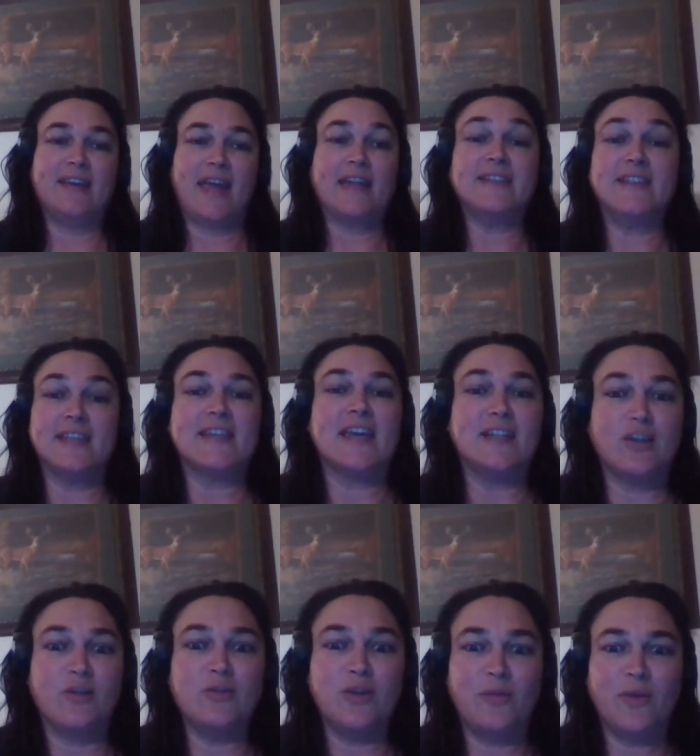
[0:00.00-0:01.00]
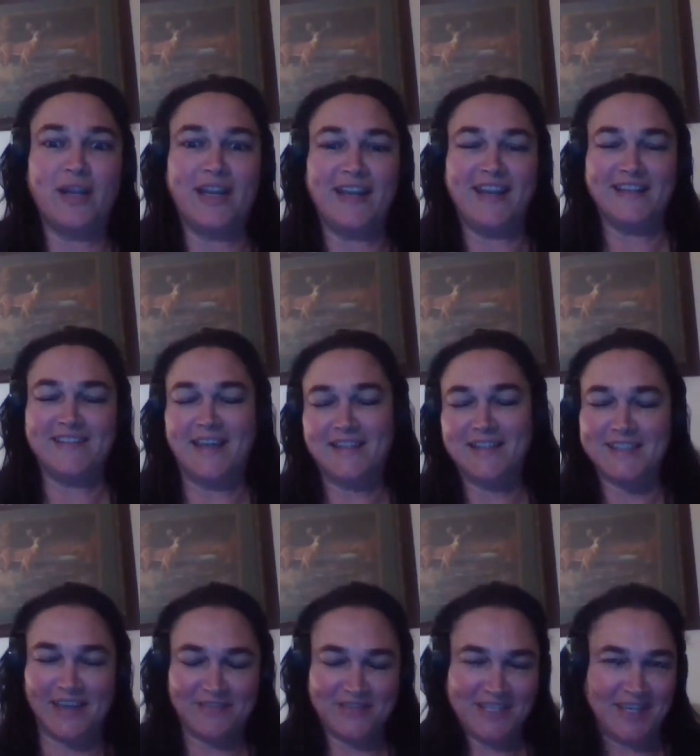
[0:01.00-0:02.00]
And since I don't know what it is, I just
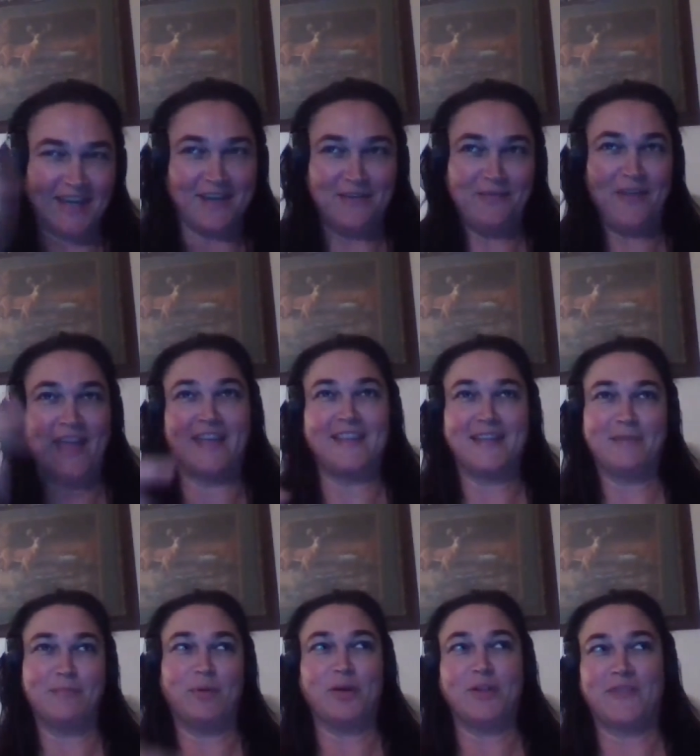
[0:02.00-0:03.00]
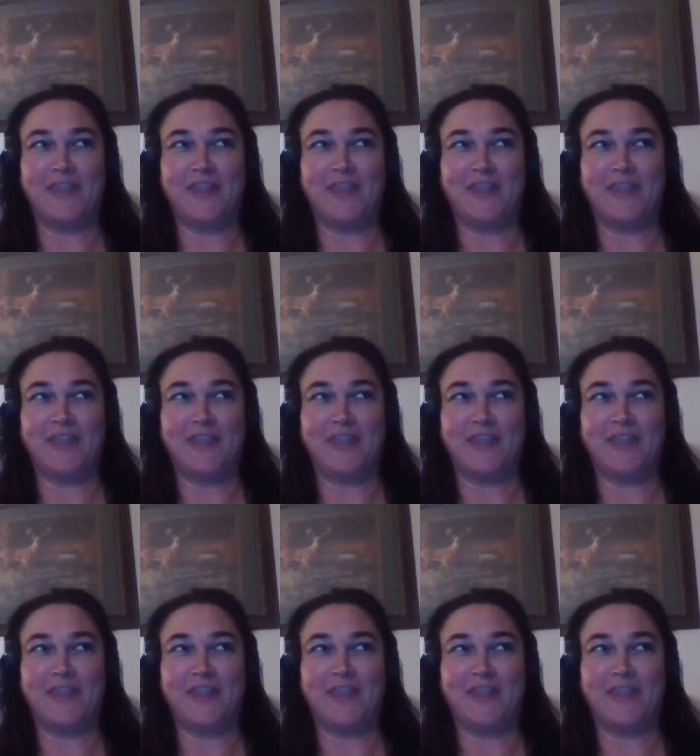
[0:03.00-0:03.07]
have to kind of vaguely put